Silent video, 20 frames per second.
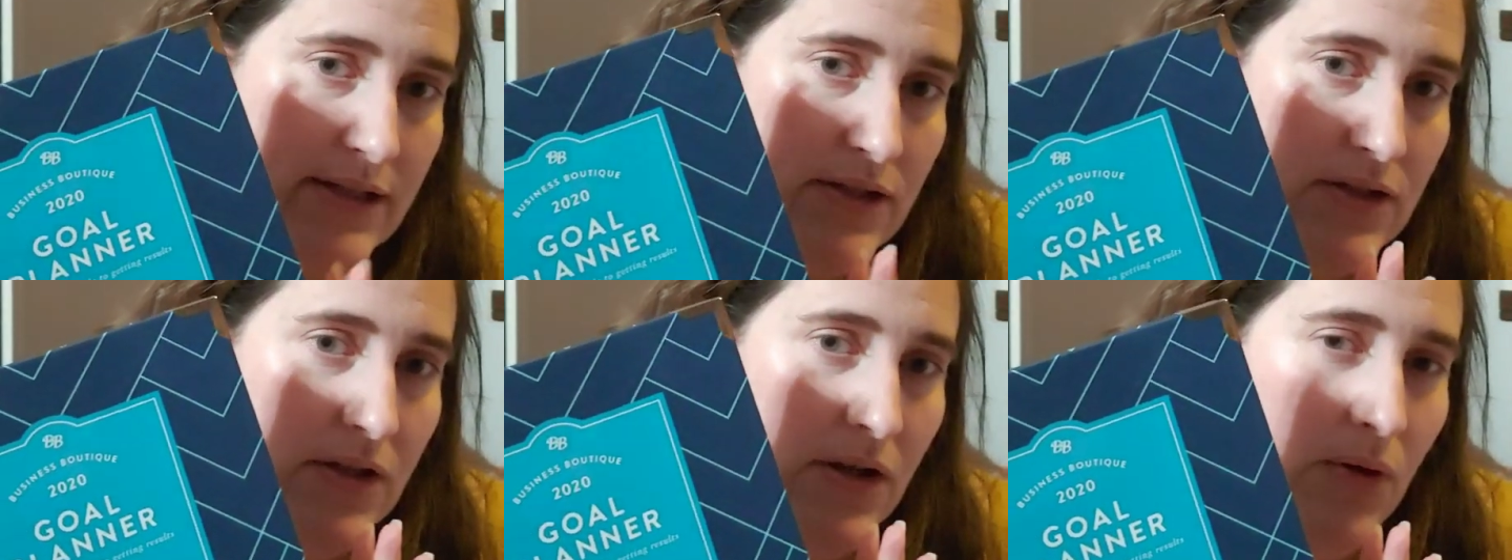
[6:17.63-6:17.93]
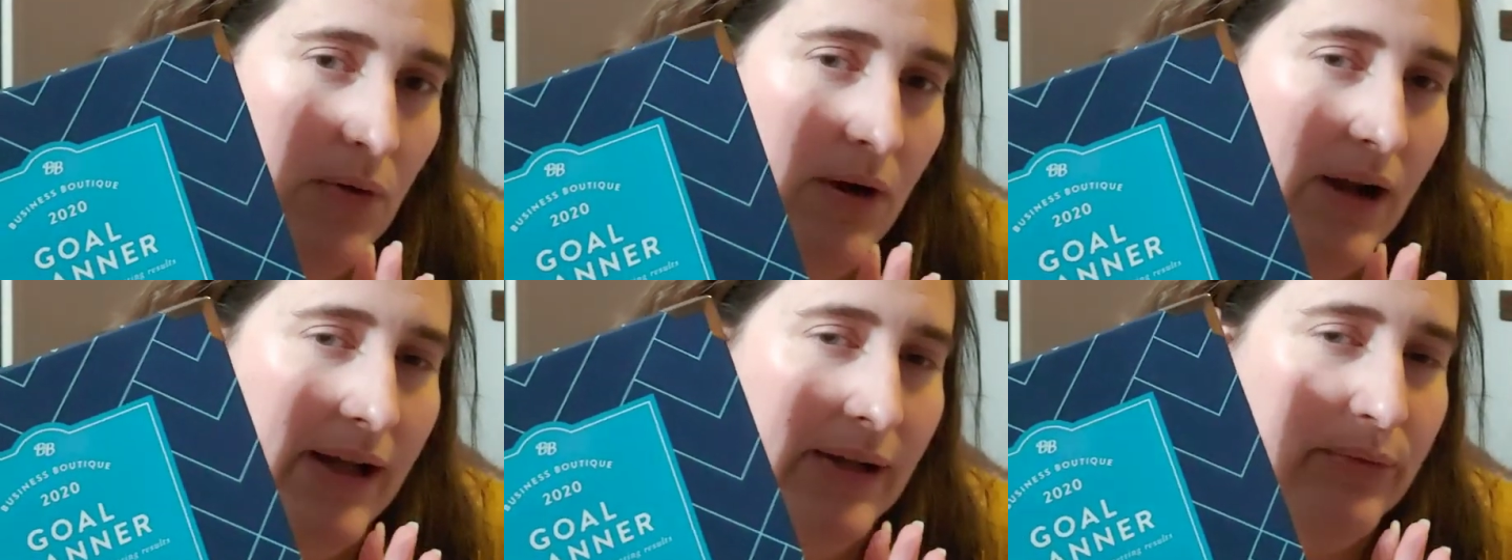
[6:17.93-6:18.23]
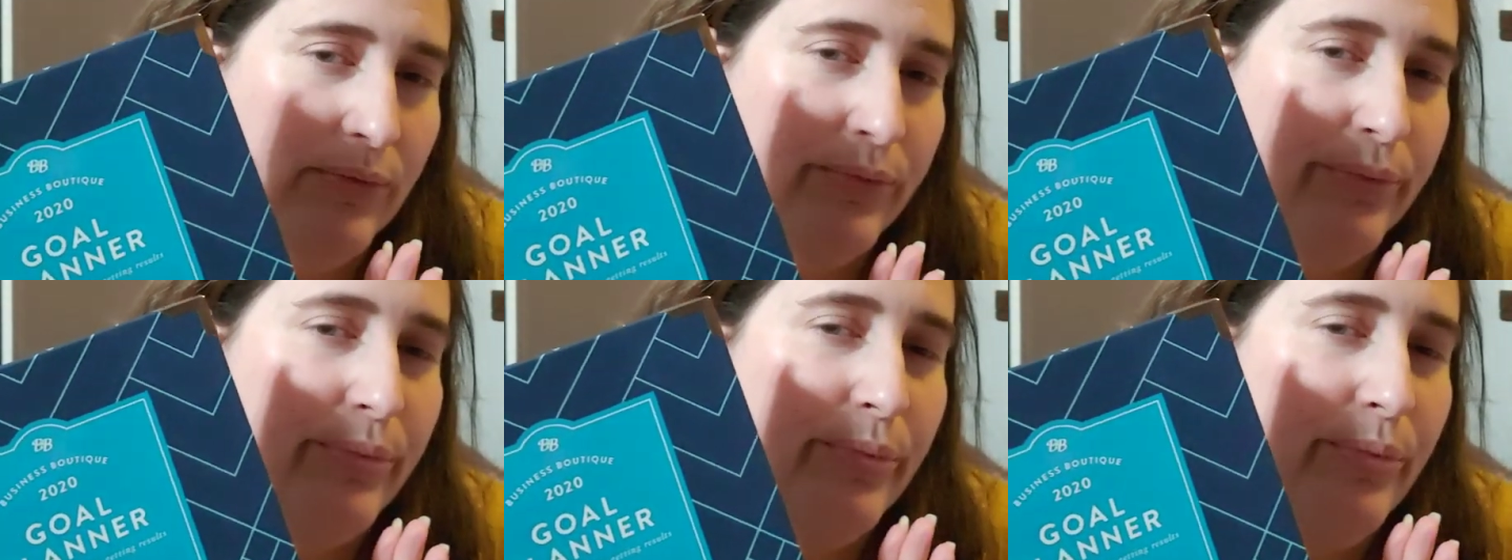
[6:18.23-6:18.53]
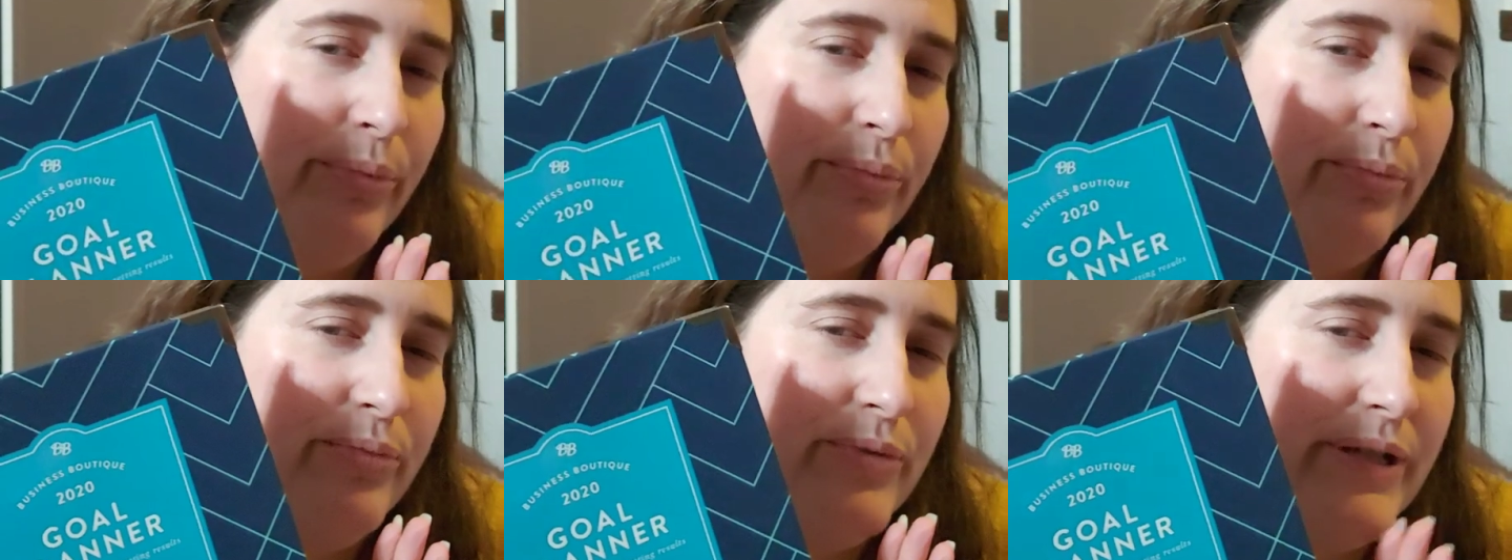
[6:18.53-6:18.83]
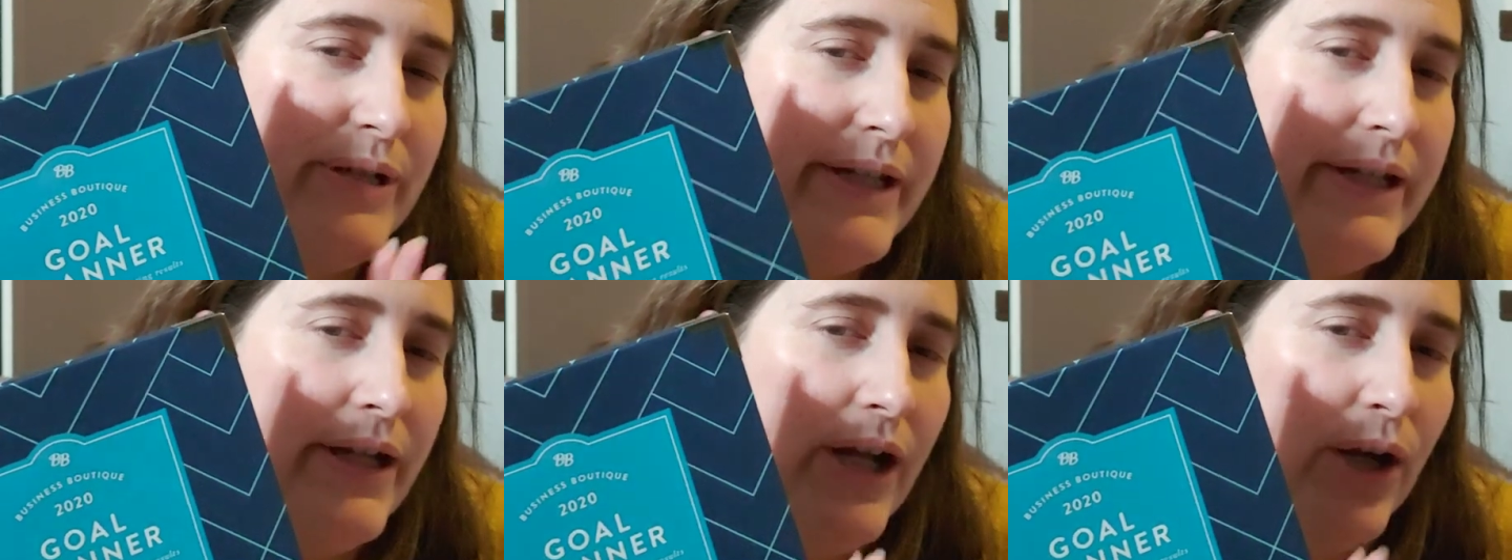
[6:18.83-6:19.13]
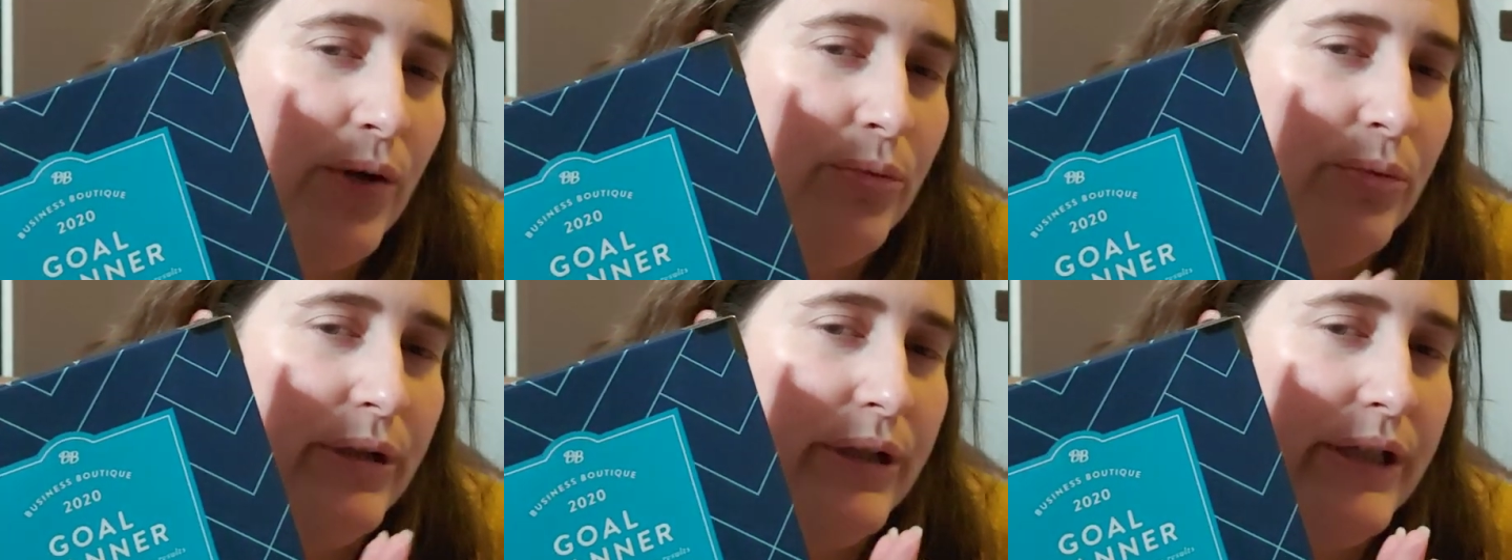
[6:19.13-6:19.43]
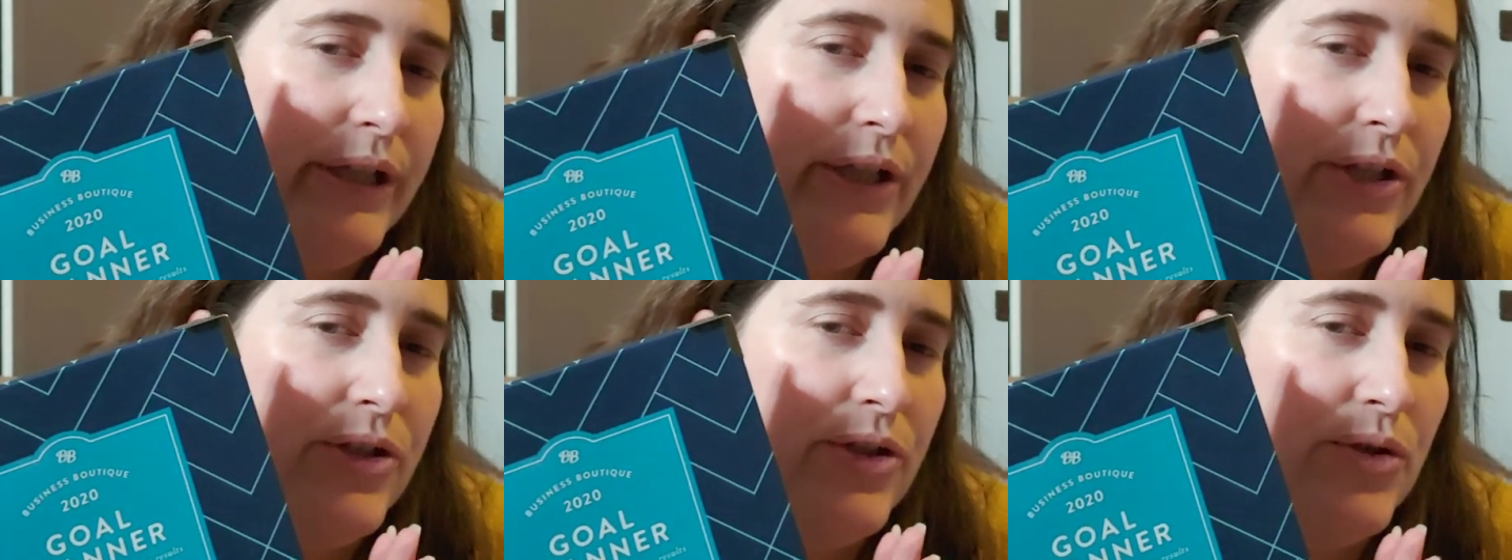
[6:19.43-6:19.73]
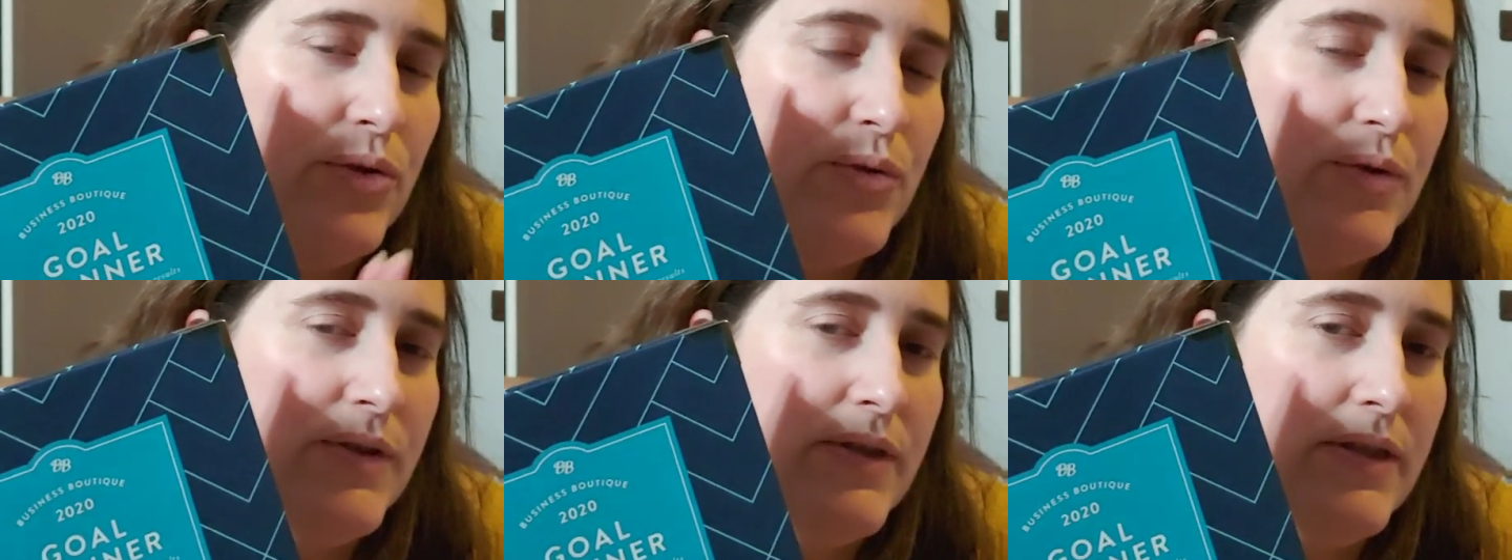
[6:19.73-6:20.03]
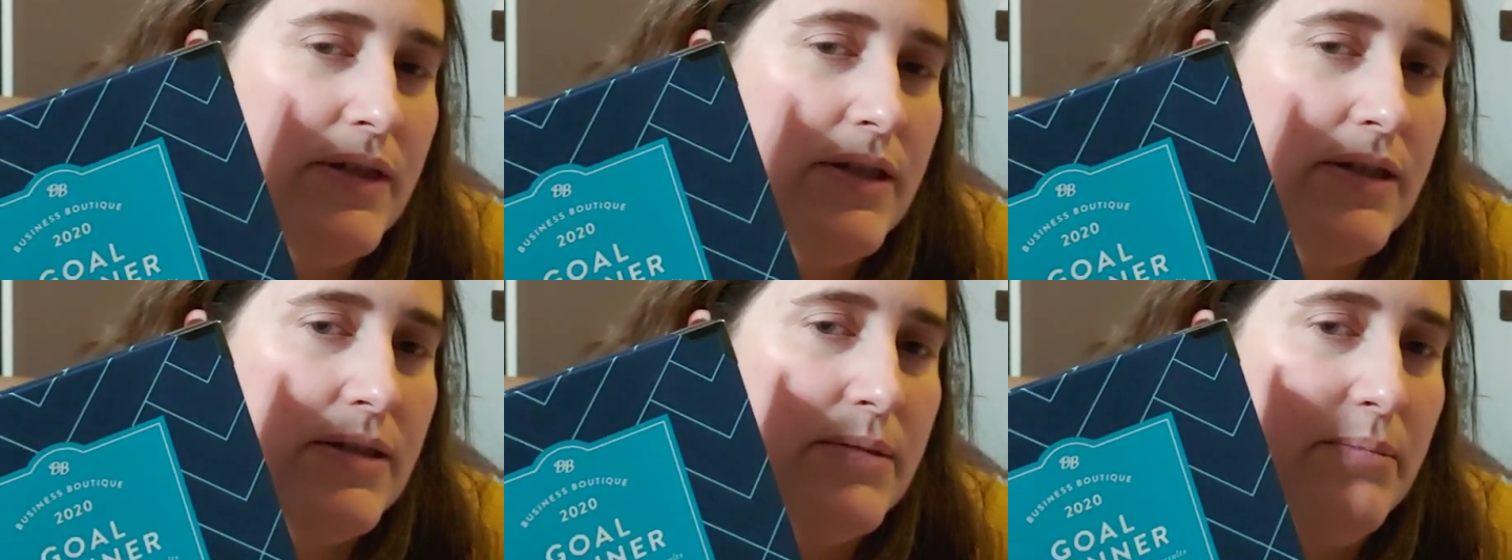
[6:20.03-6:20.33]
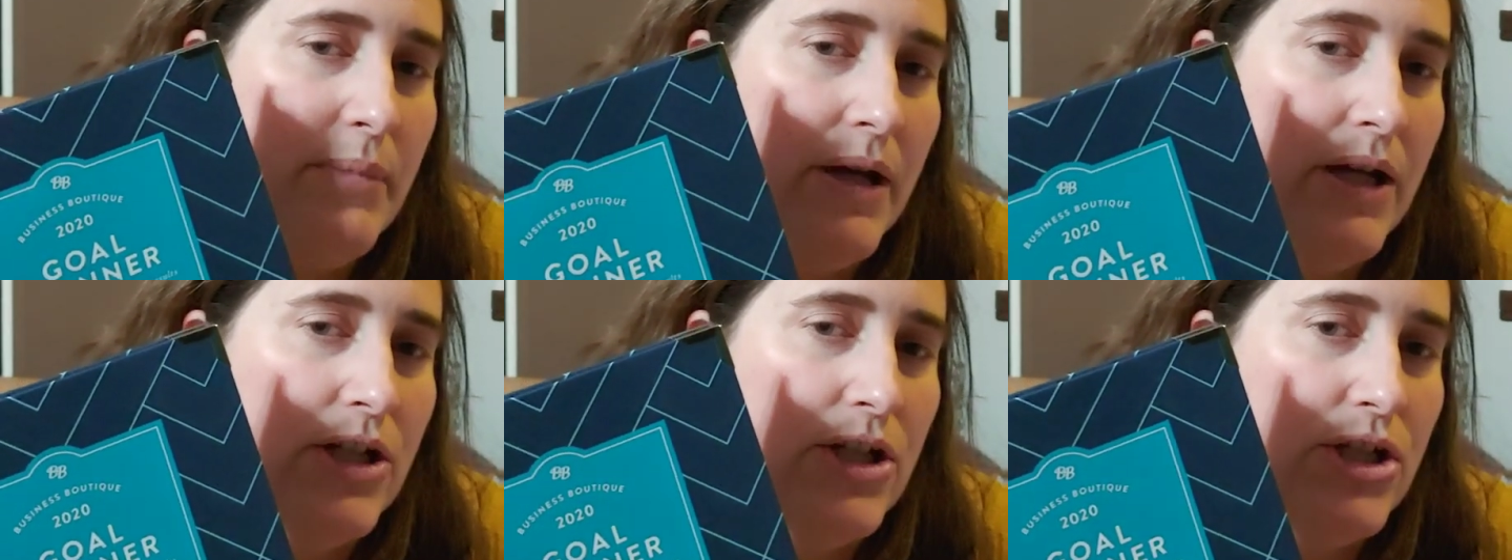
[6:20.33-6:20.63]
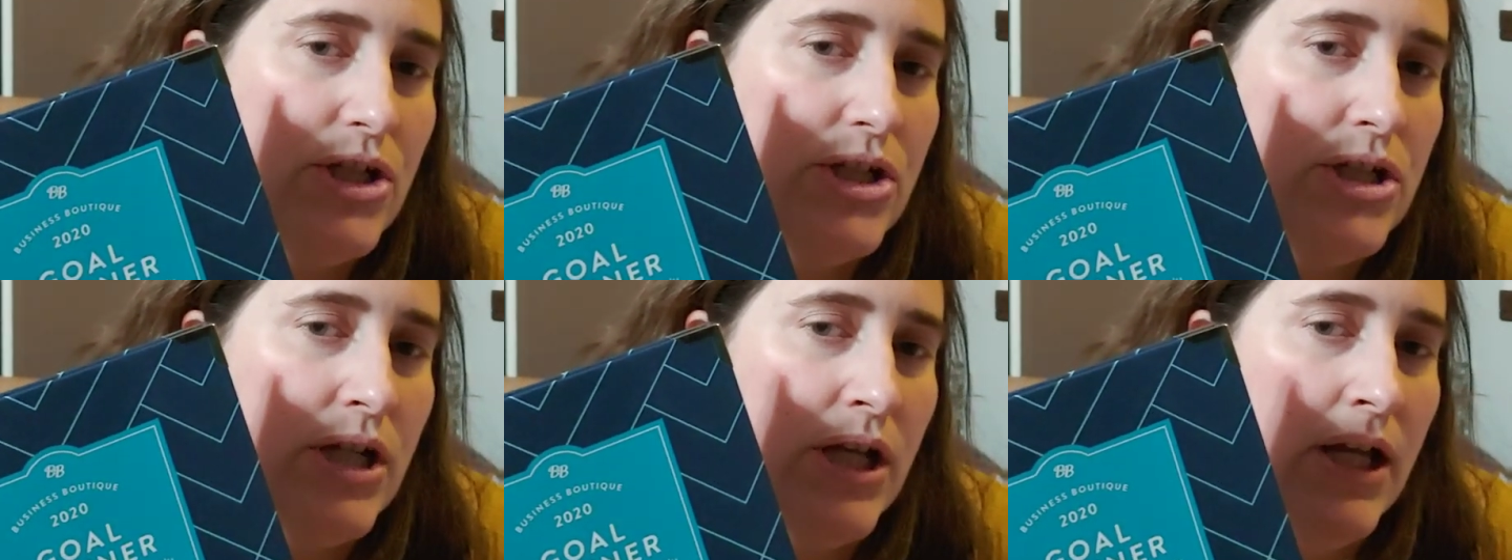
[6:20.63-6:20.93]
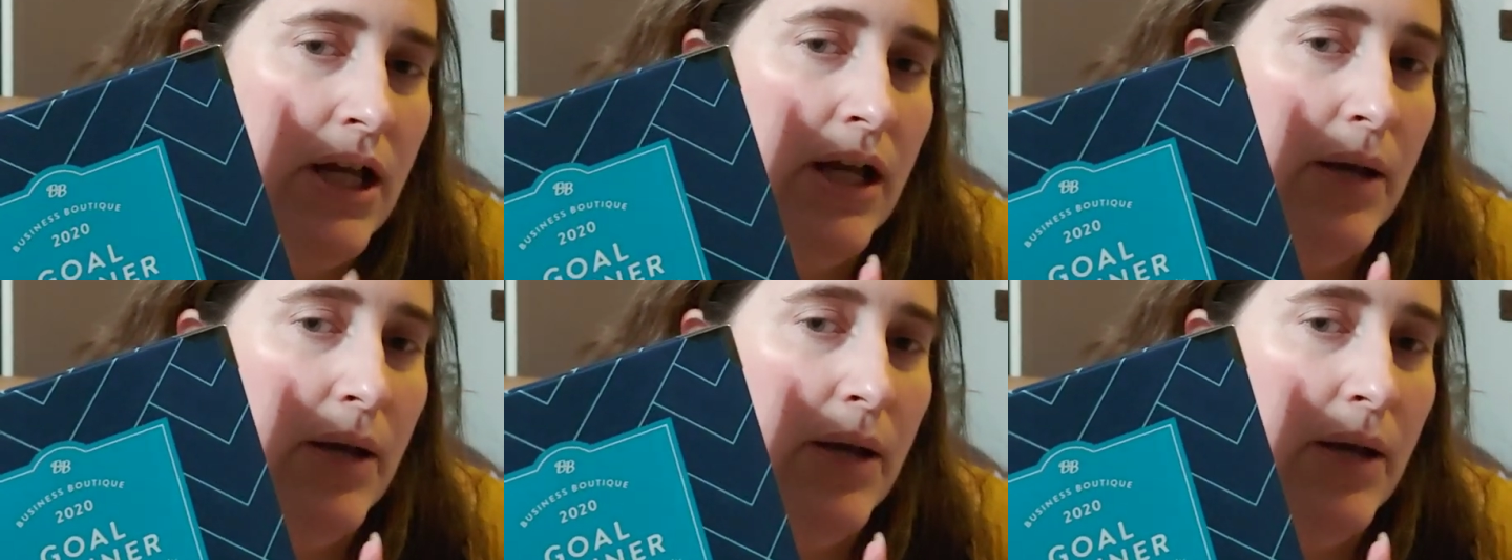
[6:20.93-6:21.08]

So I did not really use this much